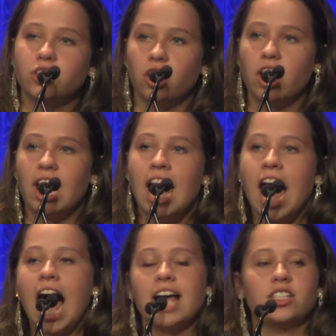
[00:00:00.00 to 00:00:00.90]
JOOI
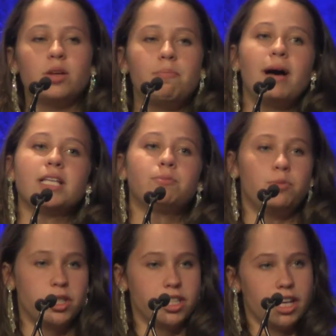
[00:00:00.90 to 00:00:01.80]
as the past
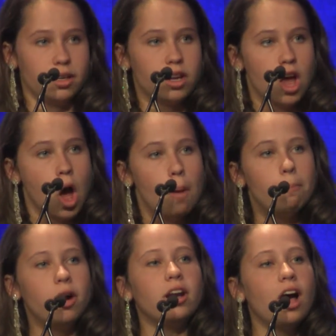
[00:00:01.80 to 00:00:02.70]
president,
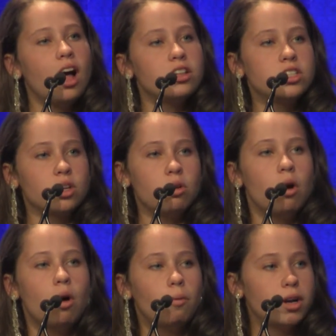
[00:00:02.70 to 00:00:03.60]
but also
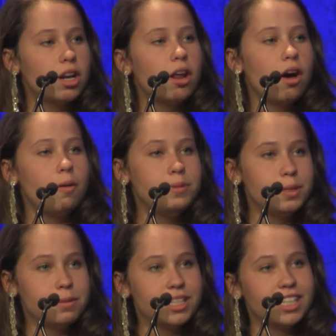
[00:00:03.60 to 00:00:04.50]
with an
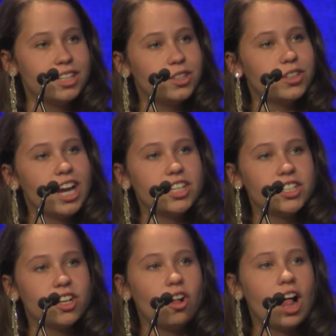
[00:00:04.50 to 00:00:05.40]
Optimist
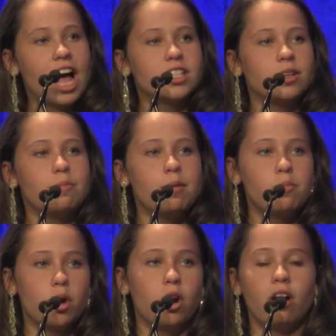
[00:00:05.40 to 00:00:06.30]
International as a
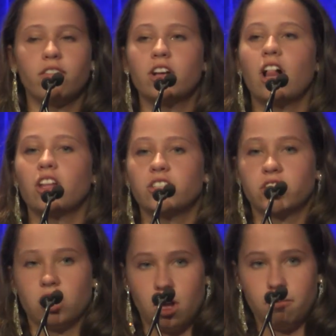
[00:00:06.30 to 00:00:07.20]
member of a college
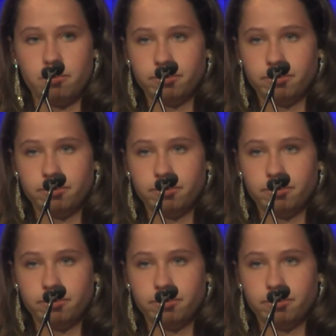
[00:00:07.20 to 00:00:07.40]
club.